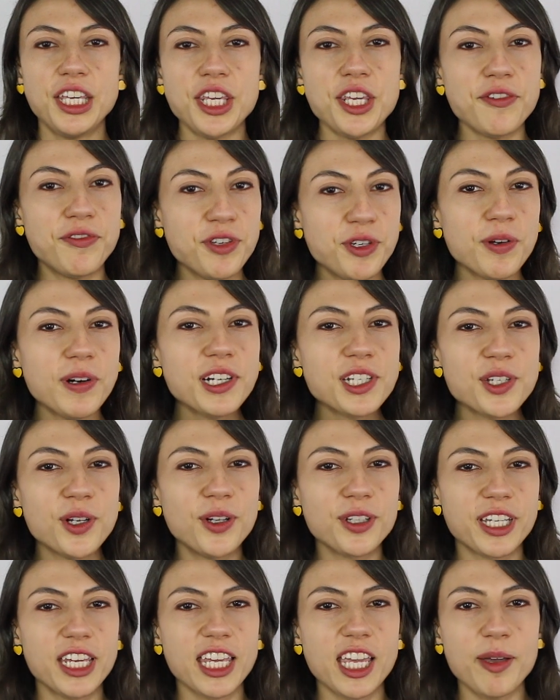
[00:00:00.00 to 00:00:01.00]
If you are
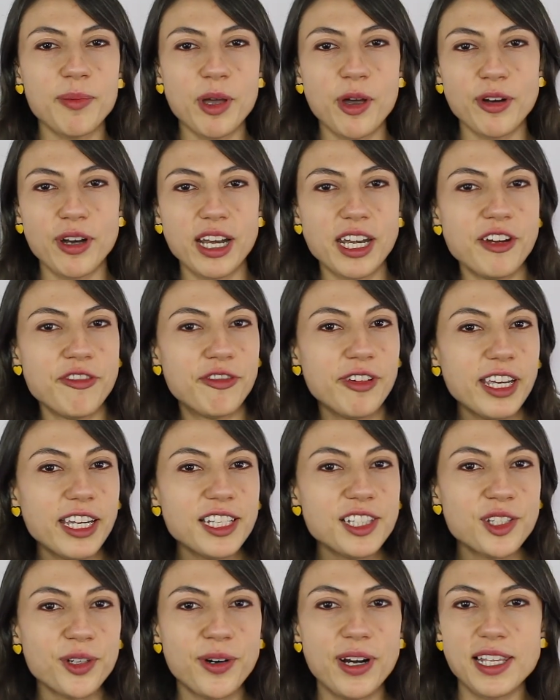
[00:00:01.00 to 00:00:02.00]
talking about an
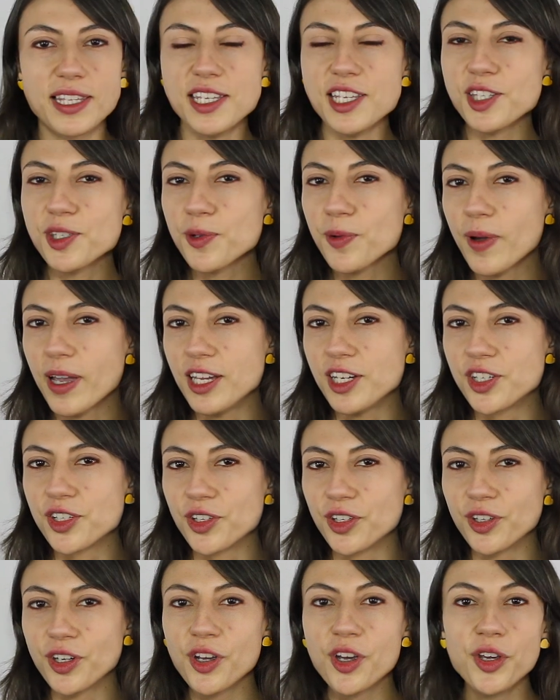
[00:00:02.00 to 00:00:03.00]
event or a
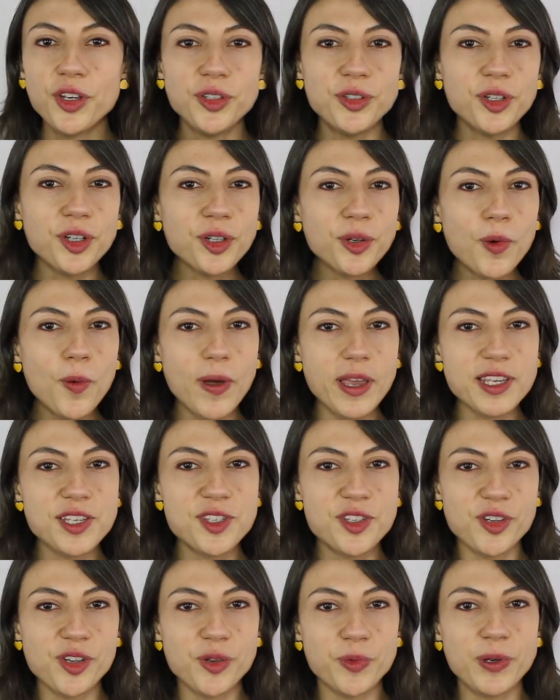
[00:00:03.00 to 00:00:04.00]
situation, your
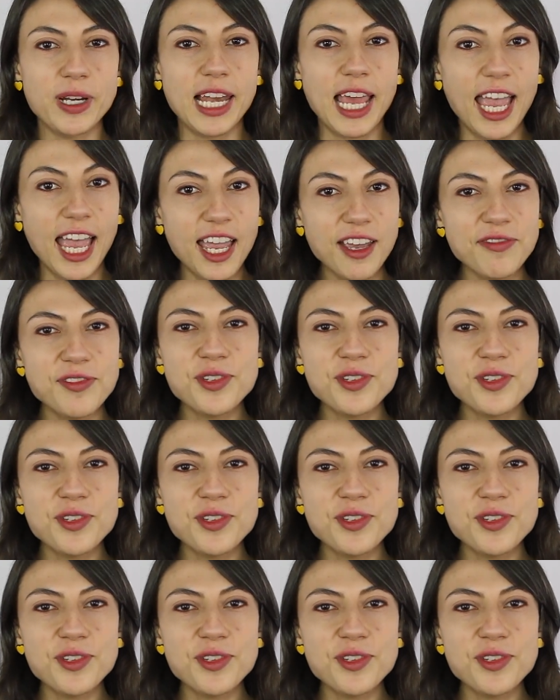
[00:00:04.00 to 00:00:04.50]
question will have